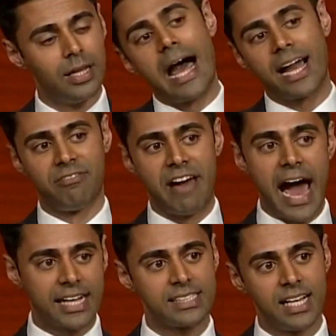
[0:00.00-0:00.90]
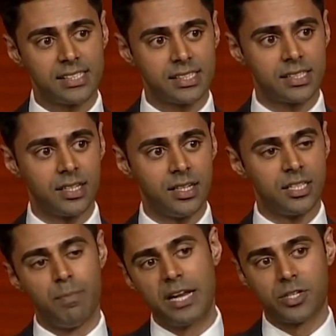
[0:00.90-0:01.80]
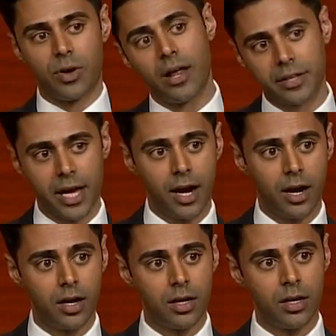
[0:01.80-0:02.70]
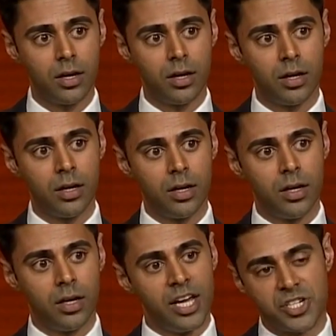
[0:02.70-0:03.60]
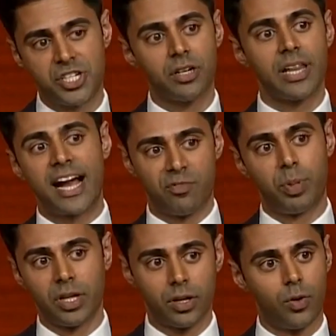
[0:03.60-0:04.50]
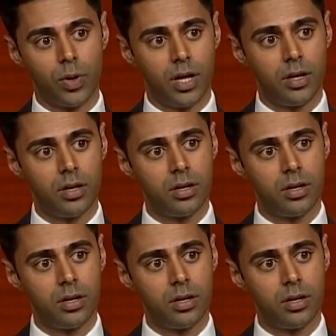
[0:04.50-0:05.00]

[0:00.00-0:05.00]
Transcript: lack of access to mental health care, and sheer lack of political will.